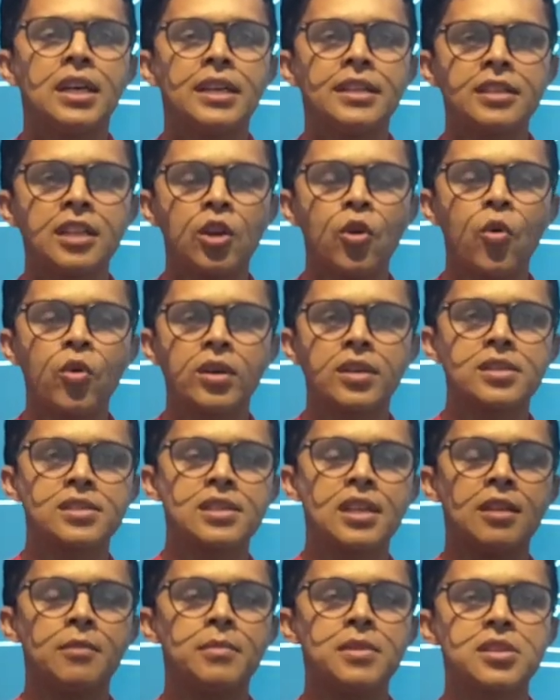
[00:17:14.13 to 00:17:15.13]
in the local
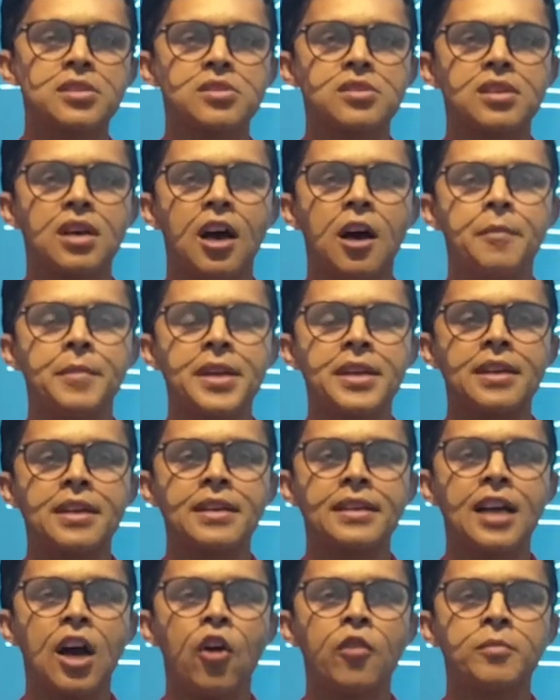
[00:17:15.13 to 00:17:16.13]
syllabus, I mean,
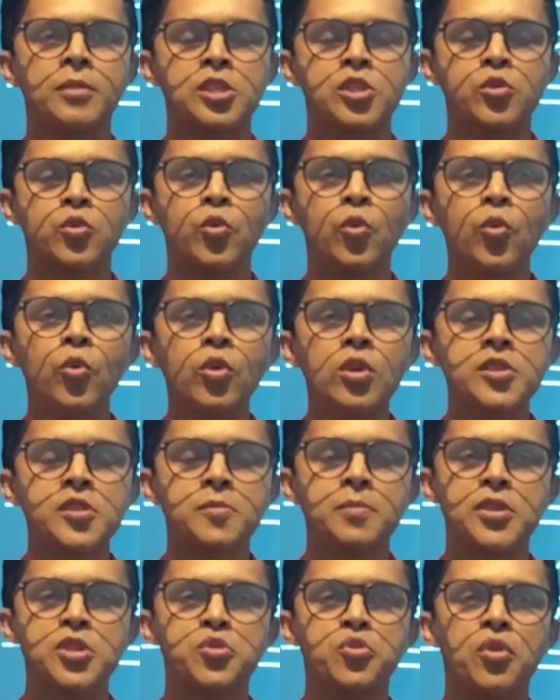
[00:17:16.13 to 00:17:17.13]
in government schools,
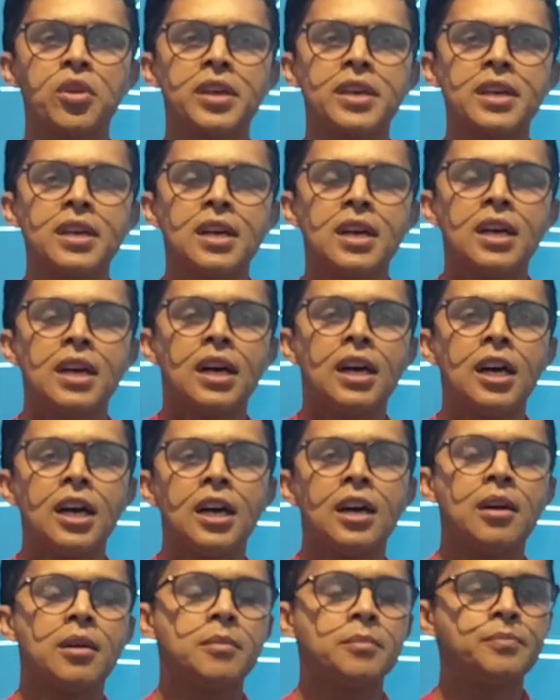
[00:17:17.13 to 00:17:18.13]
especially,
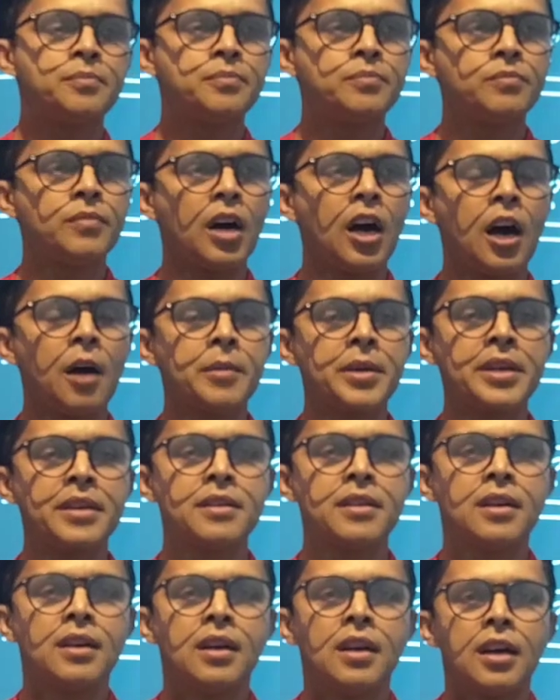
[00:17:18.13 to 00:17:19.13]
I
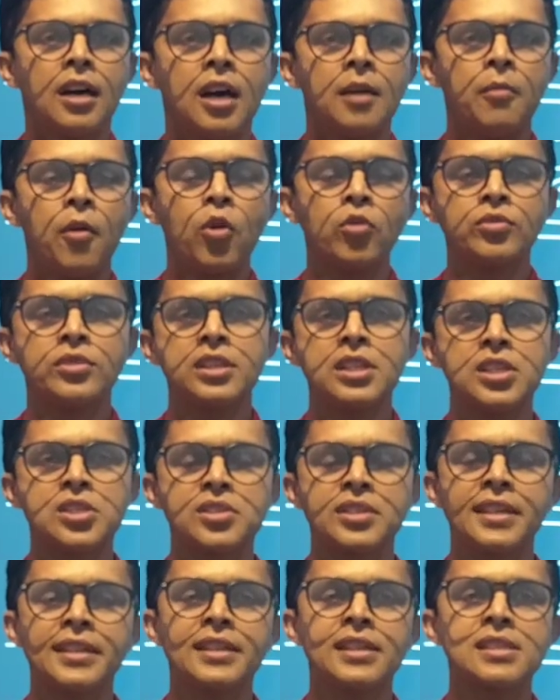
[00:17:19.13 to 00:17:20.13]
mean, about
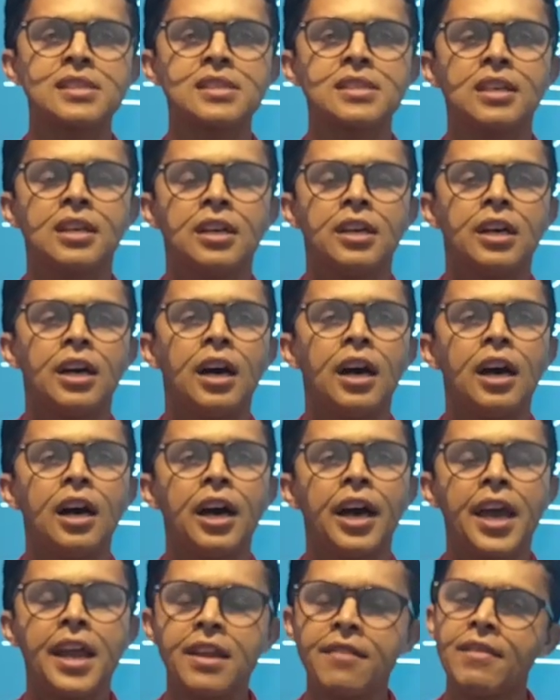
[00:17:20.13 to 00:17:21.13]
these things.
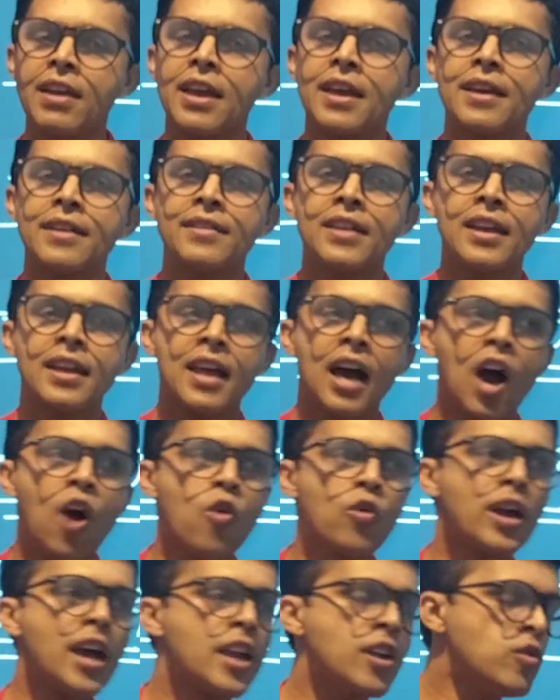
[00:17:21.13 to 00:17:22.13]
Anyway, then
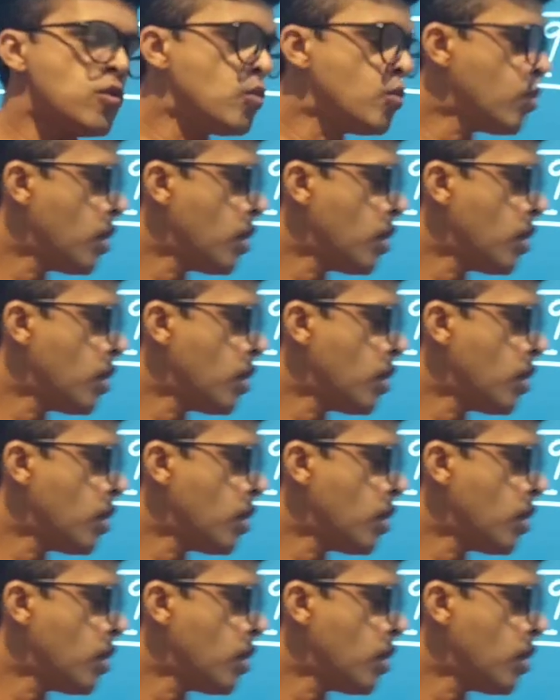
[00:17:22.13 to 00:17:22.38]
how can